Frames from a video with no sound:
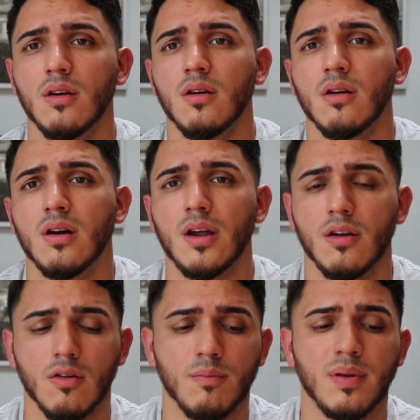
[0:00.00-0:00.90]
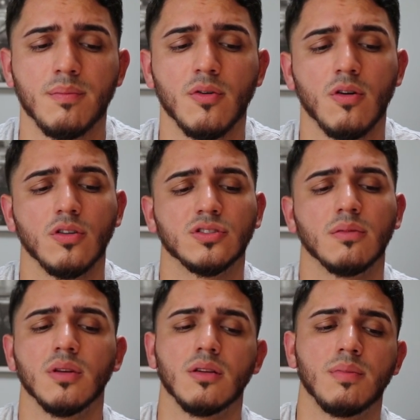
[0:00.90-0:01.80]
I know people, some other
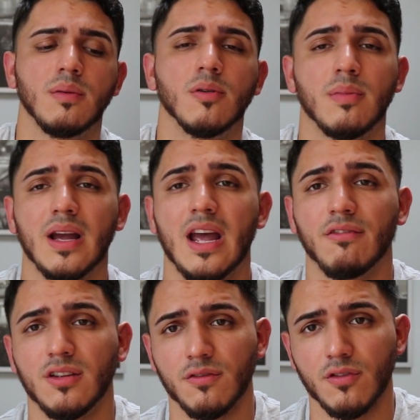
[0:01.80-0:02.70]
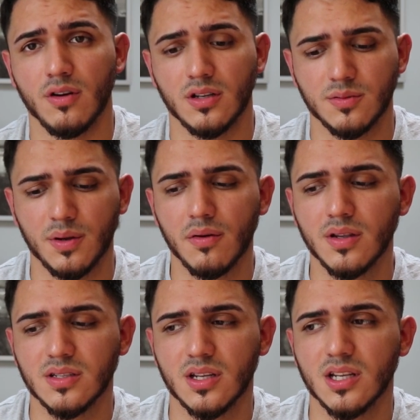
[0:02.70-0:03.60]
people might have different
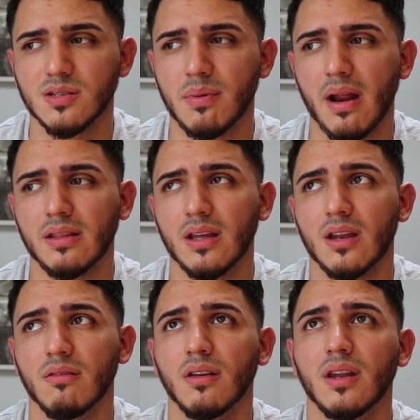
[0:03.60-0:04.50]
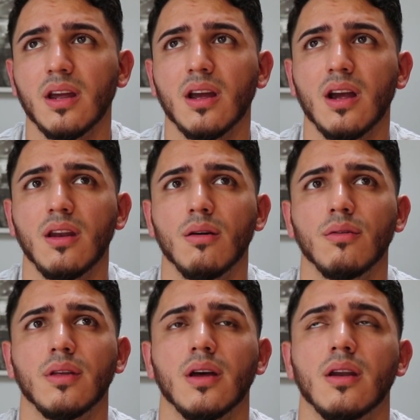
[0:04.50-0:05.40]
experiences, but at the end of the day, I know
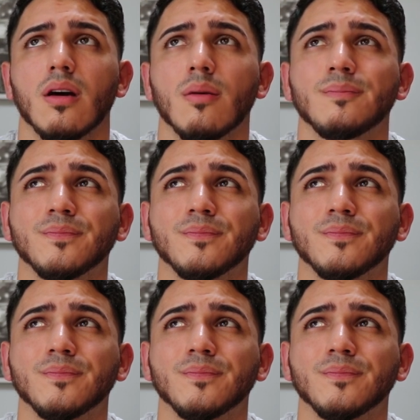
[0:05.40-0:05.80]
that um,